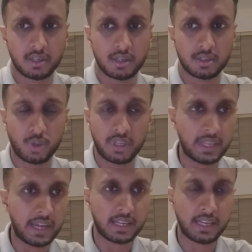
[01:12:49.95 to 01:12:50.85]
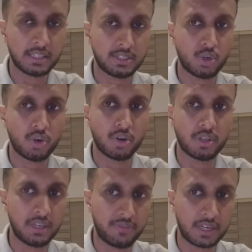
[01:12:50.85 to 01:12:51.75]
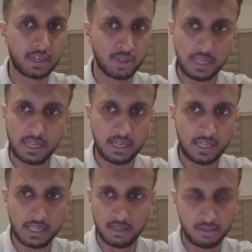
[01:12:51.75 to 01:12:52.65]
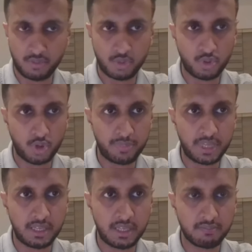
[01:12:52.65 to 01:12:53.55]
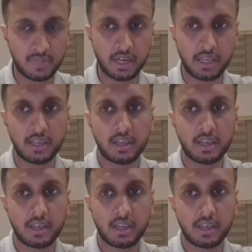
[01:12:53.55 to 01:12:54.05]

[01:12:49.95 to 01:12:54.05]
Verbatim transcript: So in that case, your the effect on the L D L would not be high.